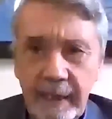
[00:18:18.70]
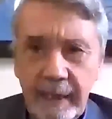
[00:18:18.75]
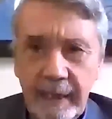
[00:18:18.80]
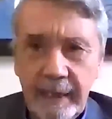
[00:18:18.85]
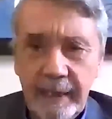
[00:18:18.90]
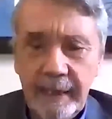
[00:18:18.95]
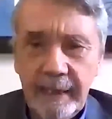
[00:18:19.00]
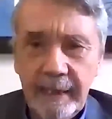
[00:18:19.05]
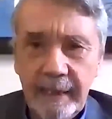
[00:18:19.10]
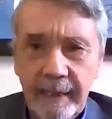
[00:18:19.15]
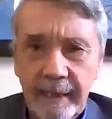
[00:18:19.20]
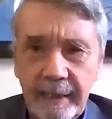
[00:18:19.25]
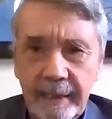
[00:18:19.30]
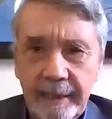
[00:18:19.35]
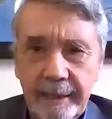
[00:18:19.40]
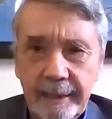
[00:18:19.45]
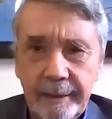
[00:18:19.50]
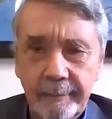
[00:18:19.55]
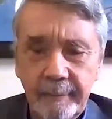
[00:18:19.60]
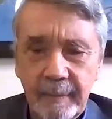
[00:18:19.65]

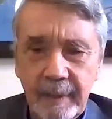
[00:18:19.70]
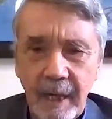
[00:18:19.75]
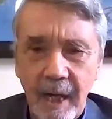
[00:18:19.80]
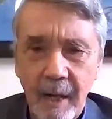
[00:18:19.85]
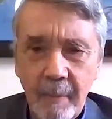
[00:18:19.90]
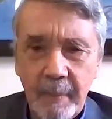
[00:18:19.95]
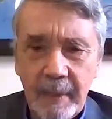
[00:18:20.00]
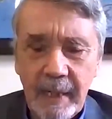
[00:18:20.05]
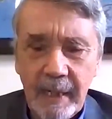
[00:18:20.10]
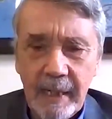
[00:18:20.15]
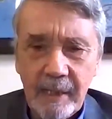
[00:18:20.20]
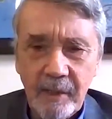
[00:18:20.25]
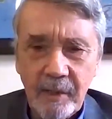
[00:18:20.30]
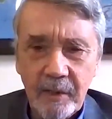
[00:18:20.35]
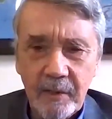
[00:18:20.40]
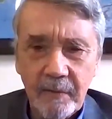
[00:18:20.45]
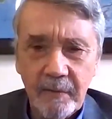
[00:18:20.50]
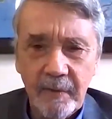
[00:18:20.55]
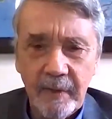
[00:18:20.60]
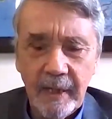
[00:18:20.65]
a
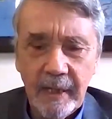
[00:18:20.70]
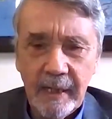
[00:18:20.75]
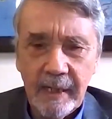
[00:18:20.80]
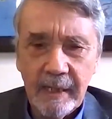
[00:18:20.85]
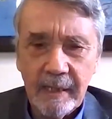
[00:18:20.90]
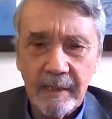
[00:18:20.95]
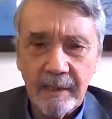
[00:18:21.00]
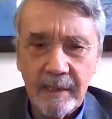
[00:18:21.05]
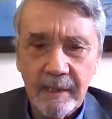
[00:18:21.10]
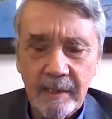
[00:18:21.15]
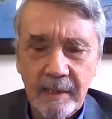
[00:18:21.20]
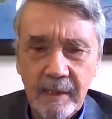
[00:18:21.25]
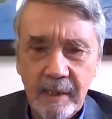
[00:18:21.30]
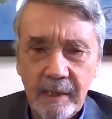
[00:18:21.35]
combination of things.